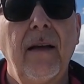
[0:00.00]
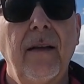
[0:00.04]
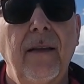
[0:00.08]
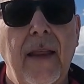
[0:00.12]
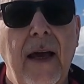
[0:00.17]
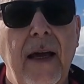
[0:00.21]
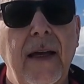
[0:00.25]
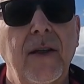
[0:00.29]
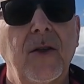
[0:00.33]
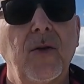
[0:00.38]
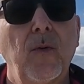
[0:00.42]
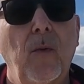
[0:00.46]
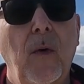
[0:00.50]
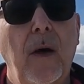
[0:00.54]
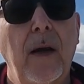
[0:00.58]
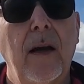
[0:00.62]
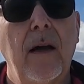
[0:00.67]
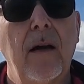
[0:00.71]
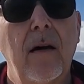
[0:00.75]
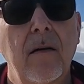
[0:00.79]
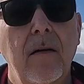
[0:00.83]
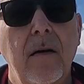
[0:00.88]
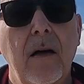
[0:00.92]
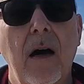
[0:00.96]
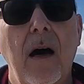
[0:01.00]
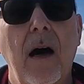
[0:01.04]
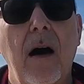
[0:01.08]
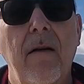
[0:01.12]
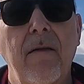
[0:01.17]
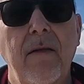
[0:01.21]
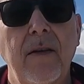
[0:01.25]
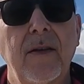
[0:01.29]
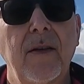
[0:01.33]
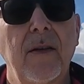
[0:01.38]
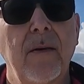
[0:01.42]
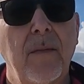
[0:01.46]
that's when our
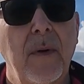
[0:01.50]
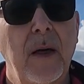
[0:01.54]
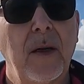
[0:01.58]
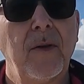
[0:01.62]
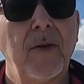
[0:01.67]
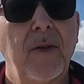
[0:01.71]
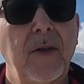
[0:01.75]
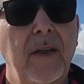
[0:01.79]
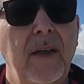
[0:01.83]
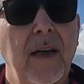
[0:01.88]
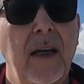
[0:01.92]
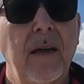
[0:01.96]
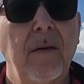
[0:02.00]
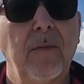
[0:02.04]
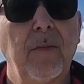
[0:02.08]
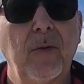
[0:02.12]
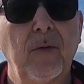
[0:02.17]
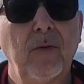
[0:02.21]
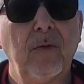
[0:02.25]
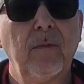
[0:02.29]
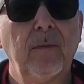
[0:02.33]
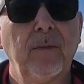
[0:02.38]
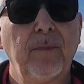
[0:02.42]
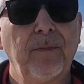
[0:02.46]
car is the most stable.